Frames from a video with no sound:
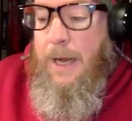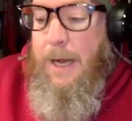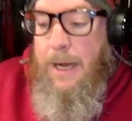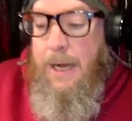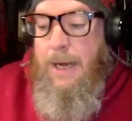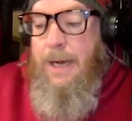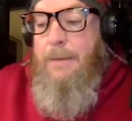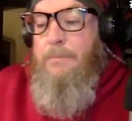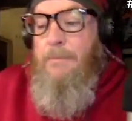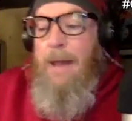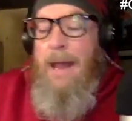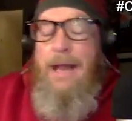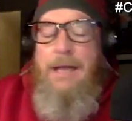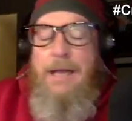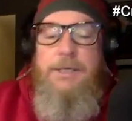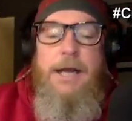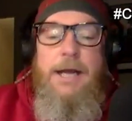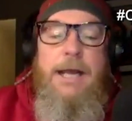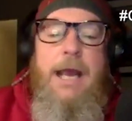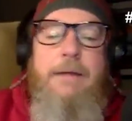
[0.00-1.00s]

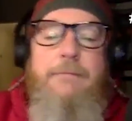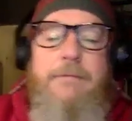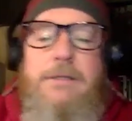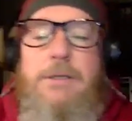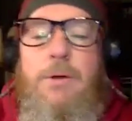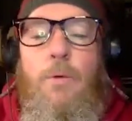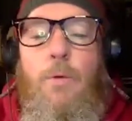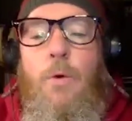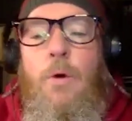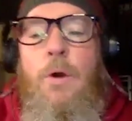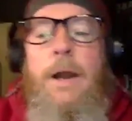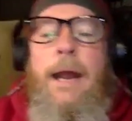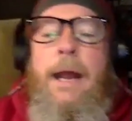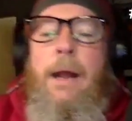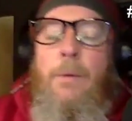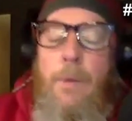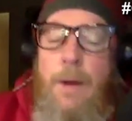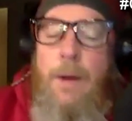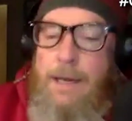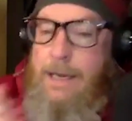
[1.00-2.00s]
AJ gave us a
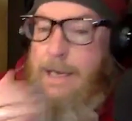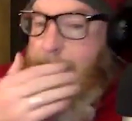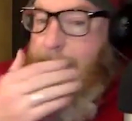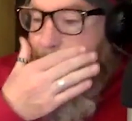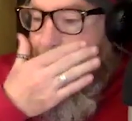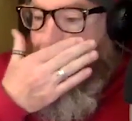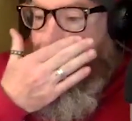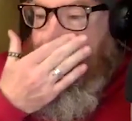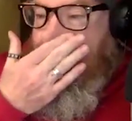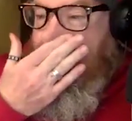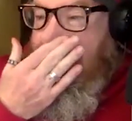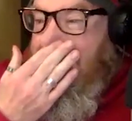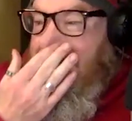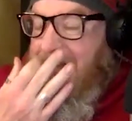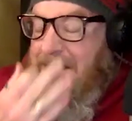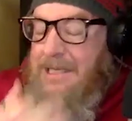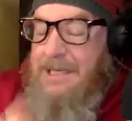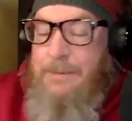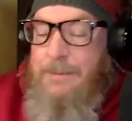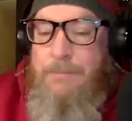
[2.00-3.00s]
warning when
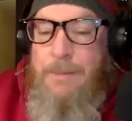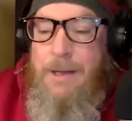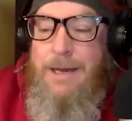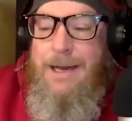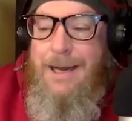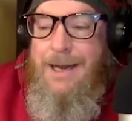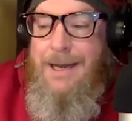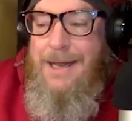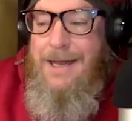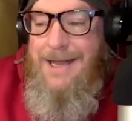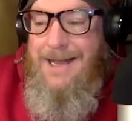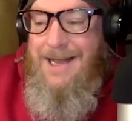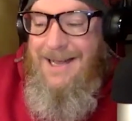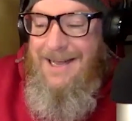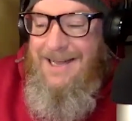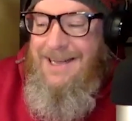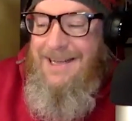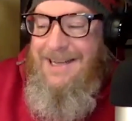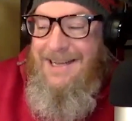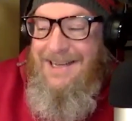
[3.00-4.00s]
he submitted
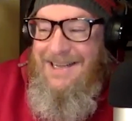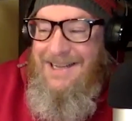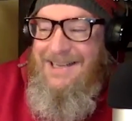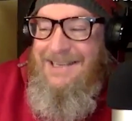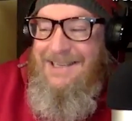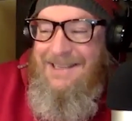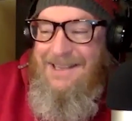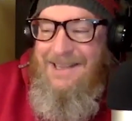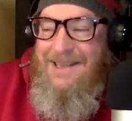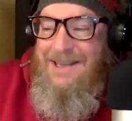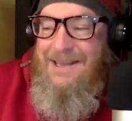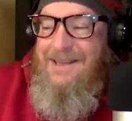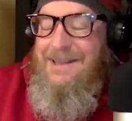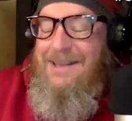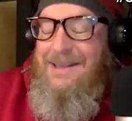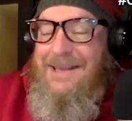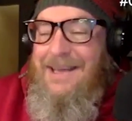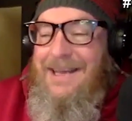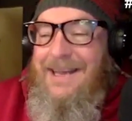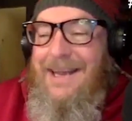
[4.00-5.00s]

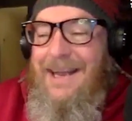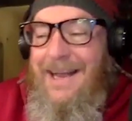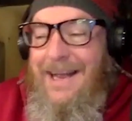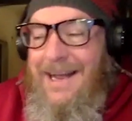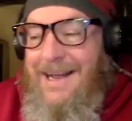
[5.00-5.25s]
the